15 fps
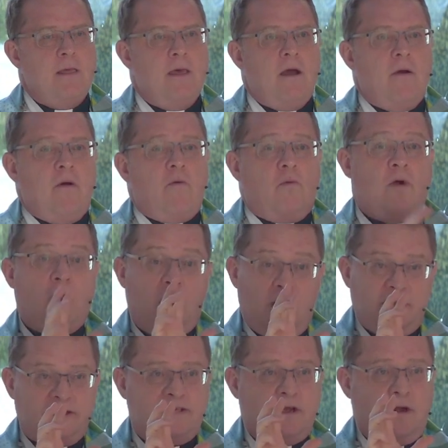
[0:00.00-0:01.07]
we're
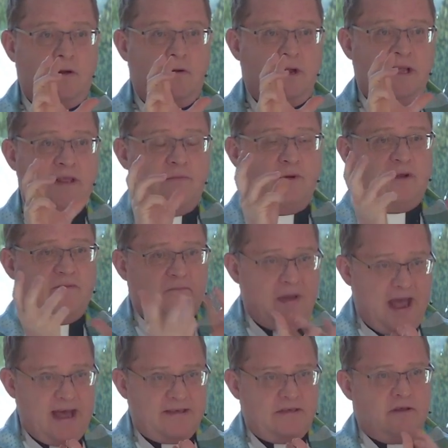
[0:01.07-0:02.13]
also in the book of
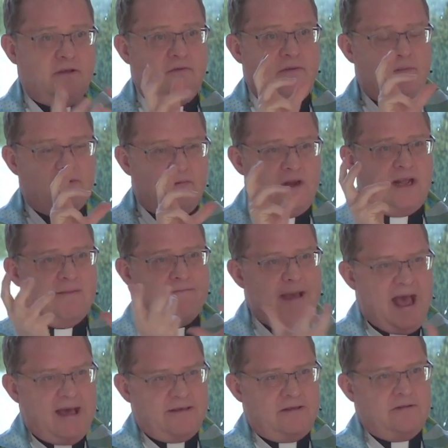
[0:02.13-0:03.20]
Matthew. We've been reading
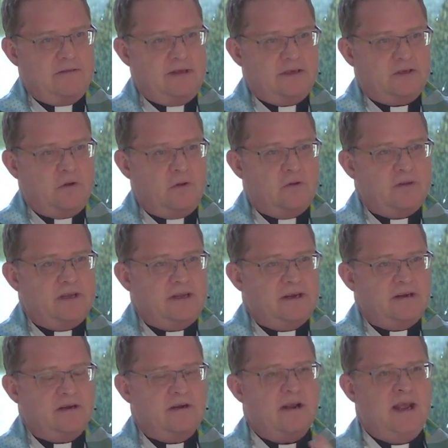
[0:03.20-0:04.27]
Matthew this whole
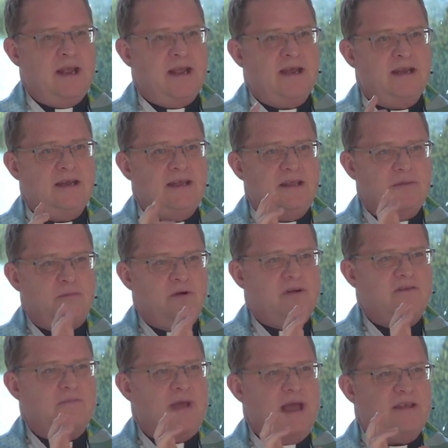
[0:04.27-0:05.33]
year. And in the book of
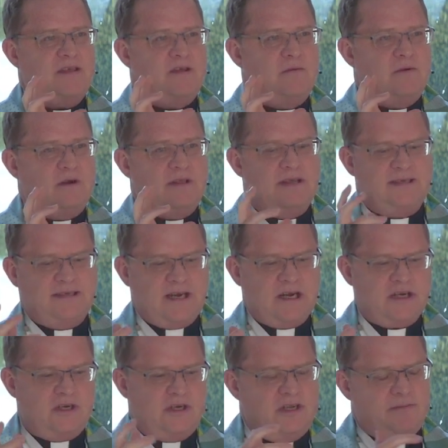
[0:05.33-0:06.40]
Matthew, we're in this
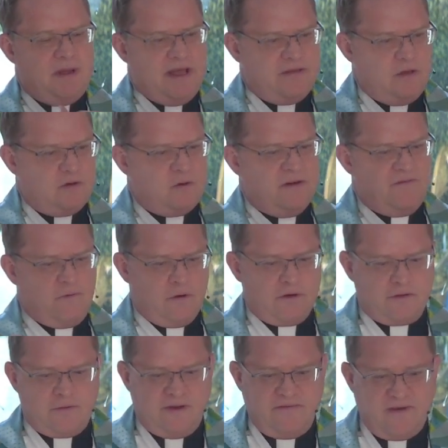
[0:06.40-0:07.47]
section in Matthew 24 and
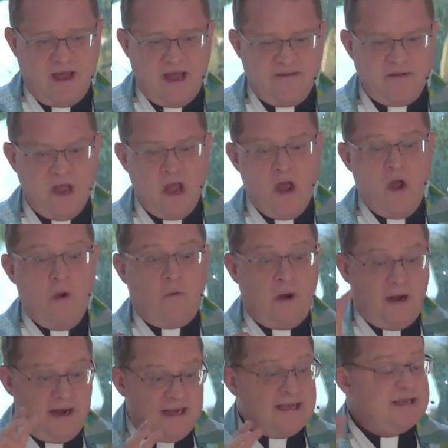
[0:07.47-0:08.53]
25 where
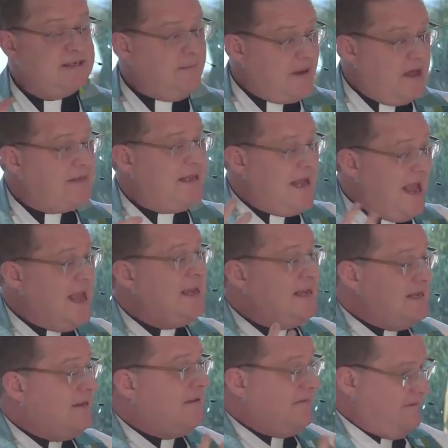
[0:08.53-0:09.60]
it is about the end
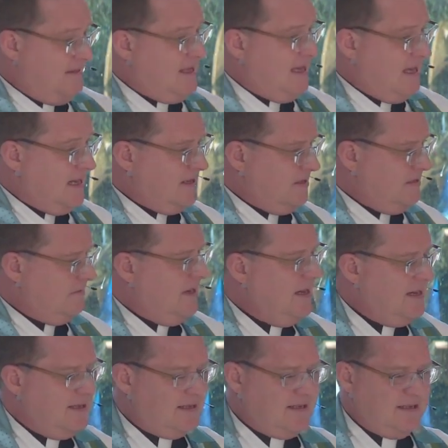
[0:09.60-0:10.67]
of things, right?
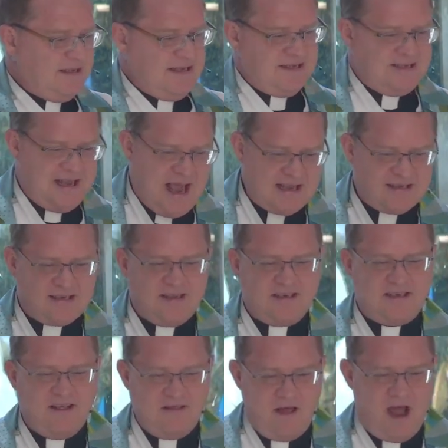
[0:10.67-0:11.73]
It's, it's, it's
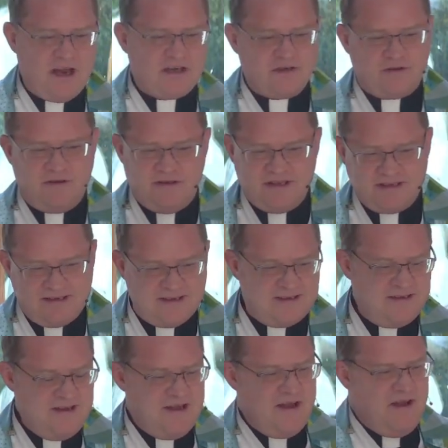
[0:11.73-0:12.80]
eschatological. That's a
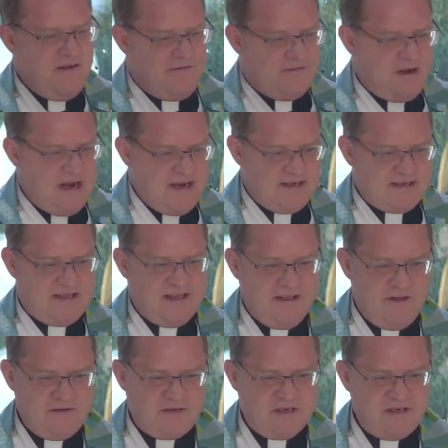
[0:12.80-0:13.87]
phrase
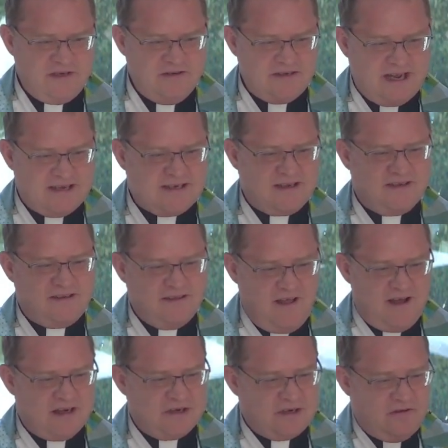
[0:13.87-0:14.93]
theologians use,
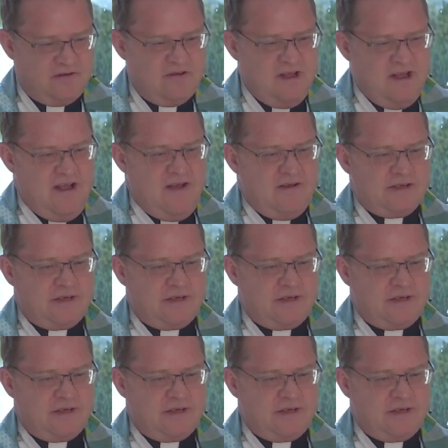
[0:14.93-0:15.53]
eschatological. So we're,